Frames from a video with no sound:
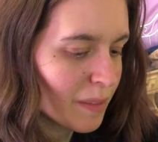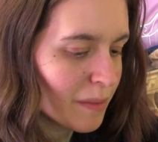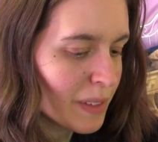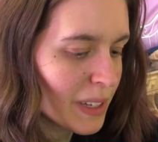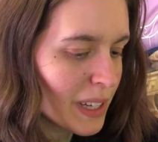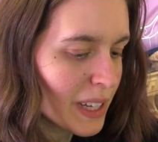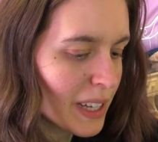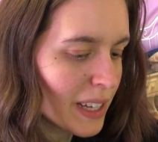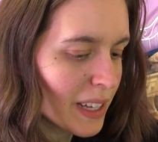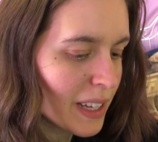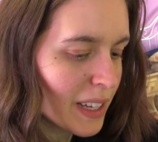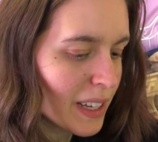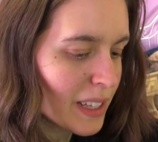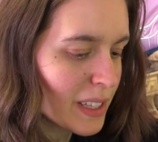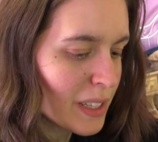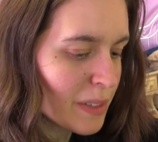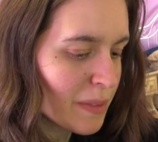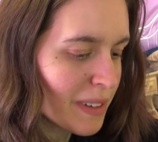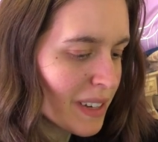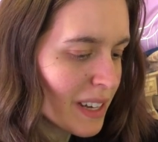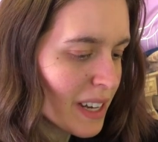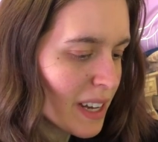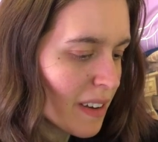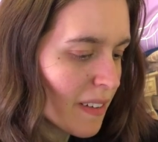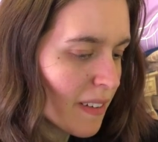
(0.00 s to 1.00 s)
But
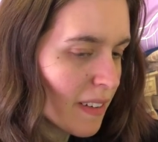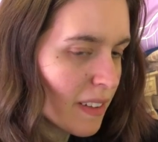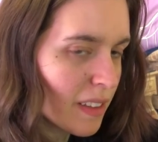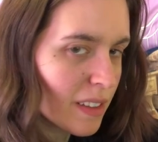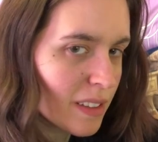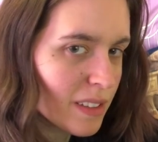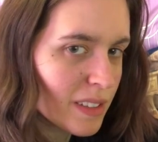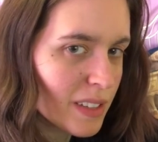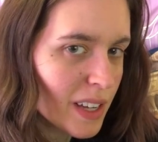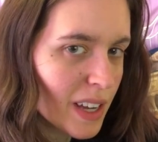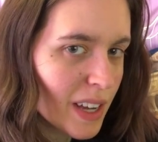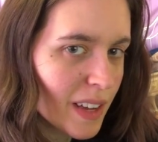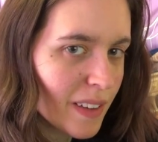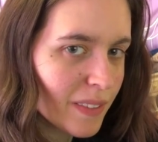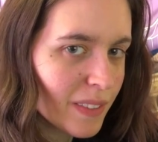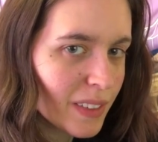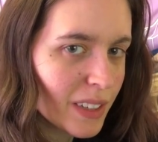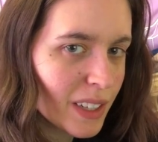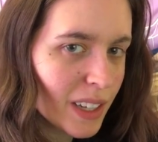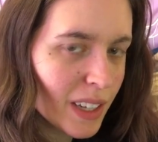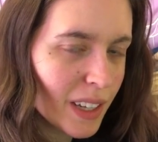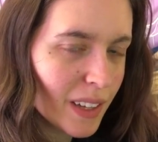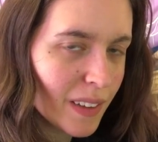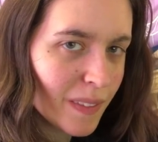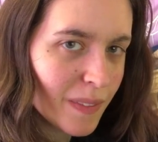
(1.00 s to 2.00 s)
whenever the time
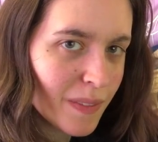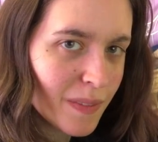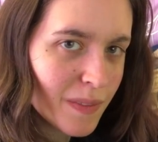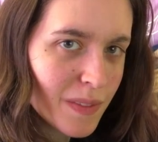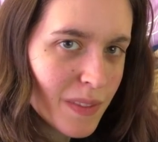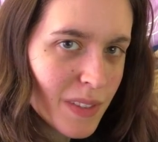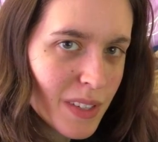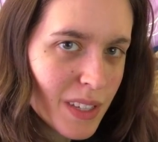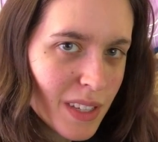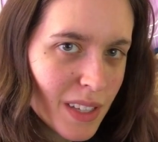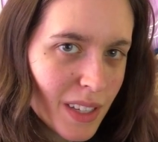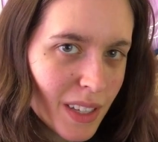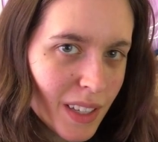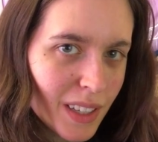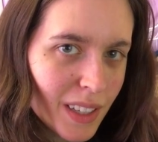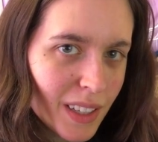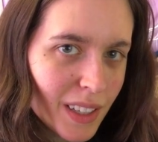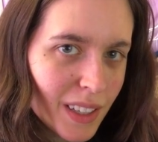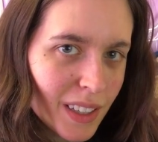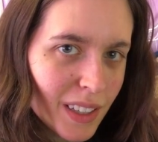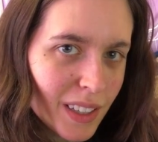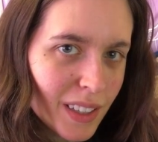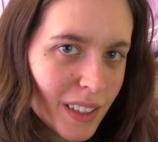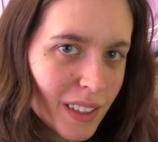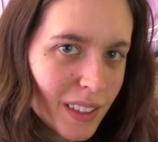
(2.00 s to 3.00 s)
comes,
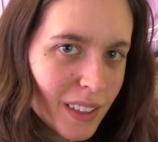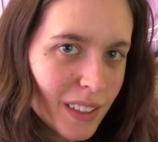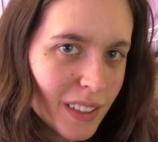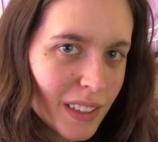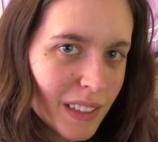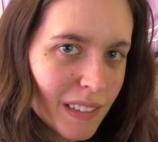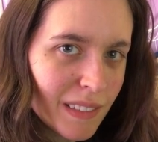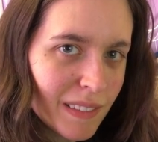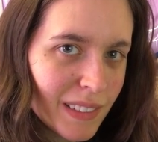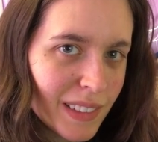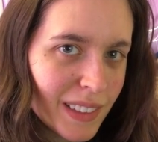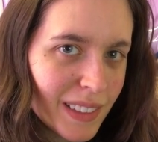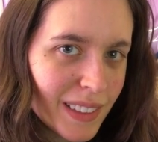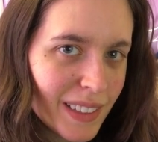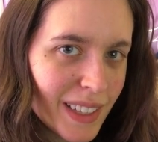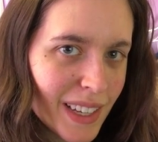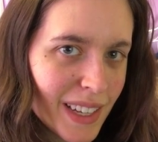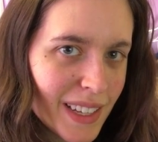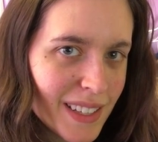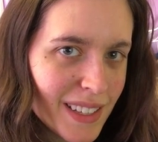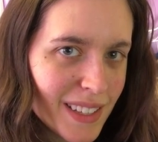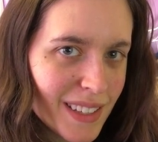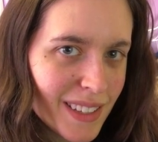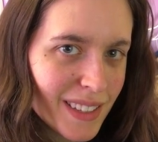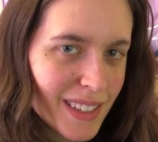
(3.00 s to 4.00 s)
he wouldn't
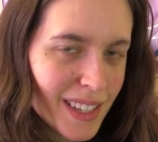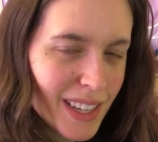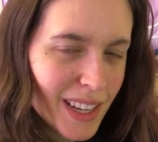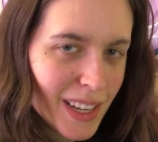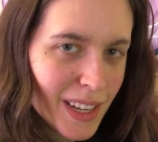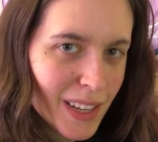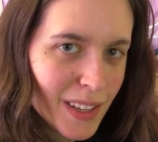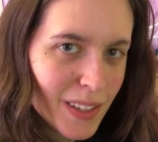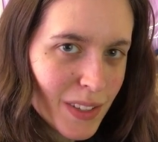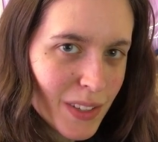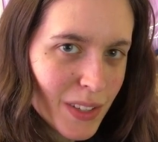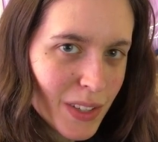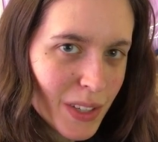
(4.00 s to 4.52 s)
hesitate